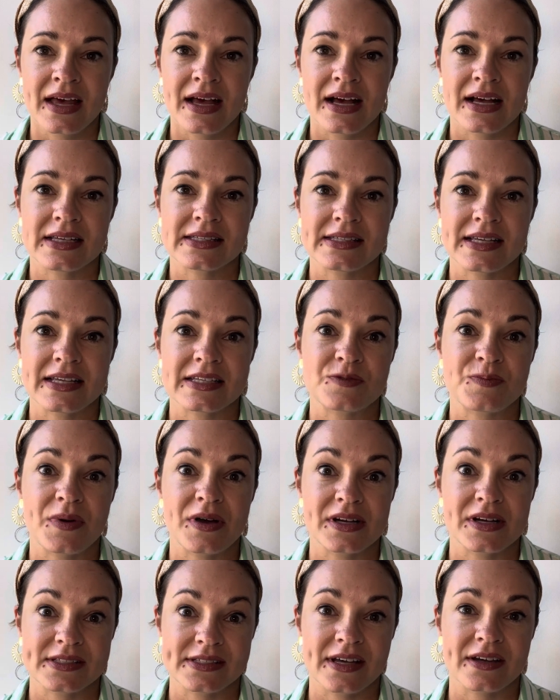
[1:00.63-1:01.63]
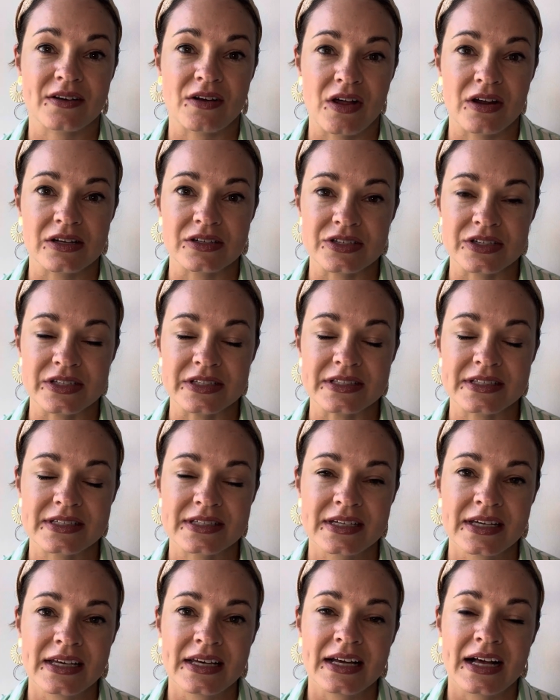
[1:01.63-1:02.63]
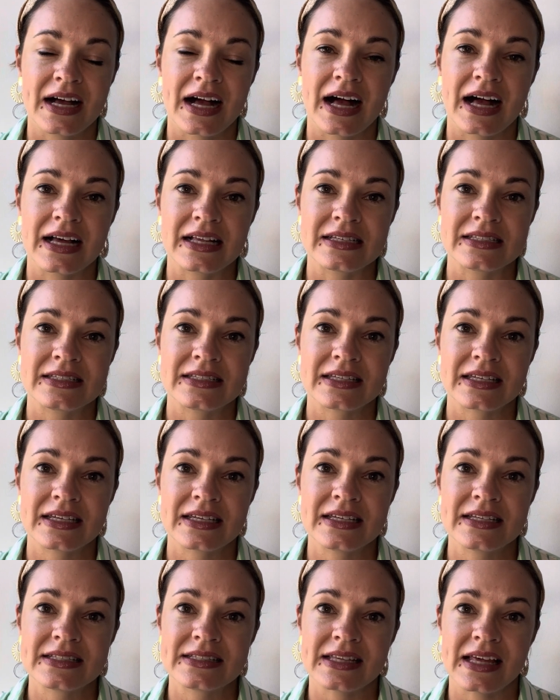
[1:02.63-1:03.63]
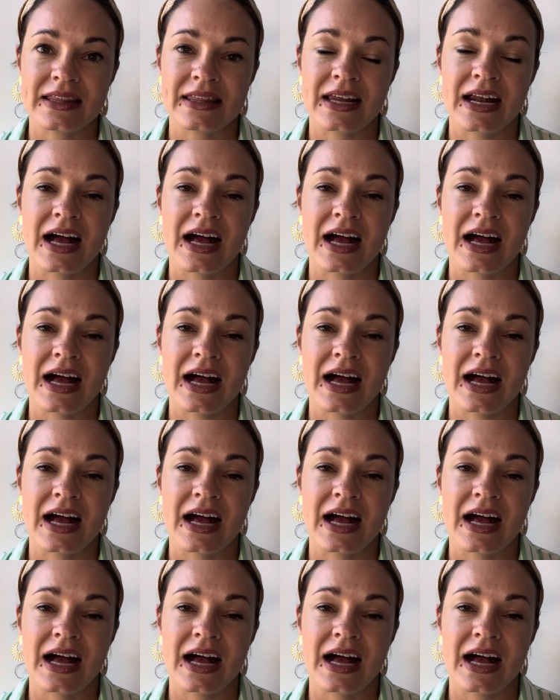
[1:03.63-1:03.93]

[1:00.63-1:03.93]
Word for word: assessed by a psychologist, and he said that